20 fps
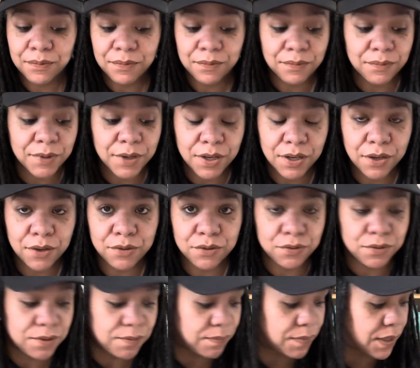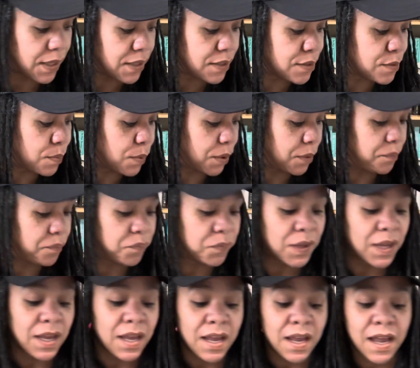we're gonna go do some things, but
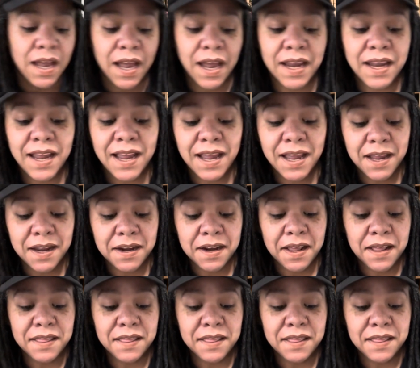I got